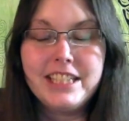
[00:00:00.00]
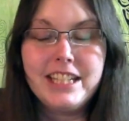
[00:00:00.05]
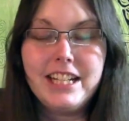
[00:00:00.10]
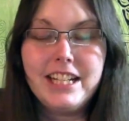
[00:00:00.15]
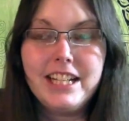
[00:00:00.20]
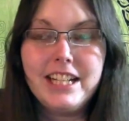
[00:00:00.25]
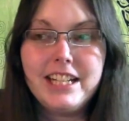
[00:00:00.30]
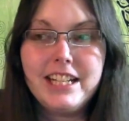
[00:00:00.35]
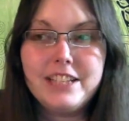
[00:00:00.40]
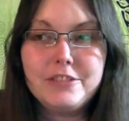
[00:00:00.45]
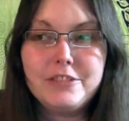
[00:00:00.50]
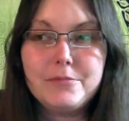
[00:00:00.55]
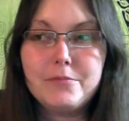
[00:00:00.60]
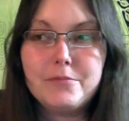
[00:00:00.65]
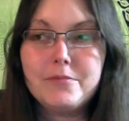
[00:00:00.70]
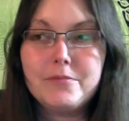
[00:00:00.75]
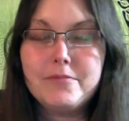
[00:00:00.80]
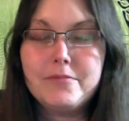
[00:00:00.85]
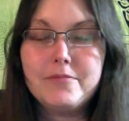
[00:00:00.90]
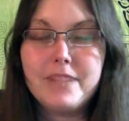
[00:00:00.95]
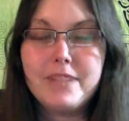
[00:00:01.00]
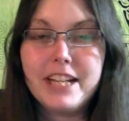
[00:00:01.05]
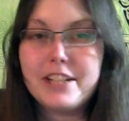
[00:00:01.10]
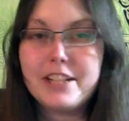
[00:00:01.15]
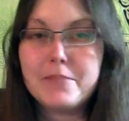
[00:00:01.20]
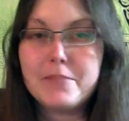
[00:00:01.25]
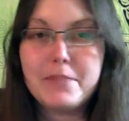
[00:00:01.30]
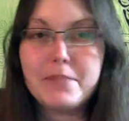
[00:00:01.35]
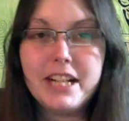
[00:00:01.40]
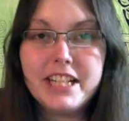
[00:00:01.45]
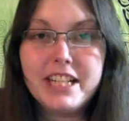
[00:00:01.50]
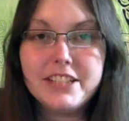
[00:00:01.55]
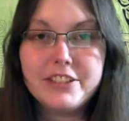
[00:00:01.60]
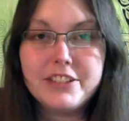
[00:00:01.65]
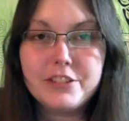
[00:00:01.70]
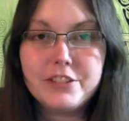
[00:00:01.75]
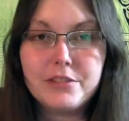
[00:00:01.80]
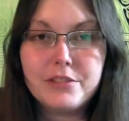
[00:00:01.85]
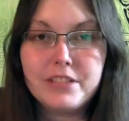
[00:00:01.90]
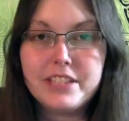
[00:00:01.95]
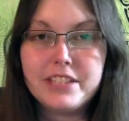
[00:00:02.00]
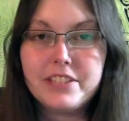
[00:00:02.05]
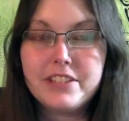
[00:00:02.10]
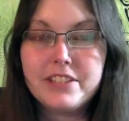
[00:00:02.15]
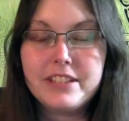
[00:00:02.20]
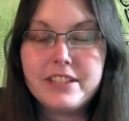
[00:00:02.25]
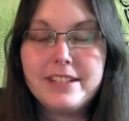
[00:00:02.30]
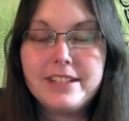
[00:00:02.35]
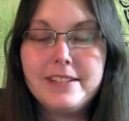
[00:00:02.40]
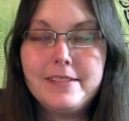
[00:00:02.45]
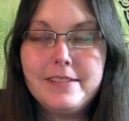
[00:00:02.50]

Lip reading: And I compiled this list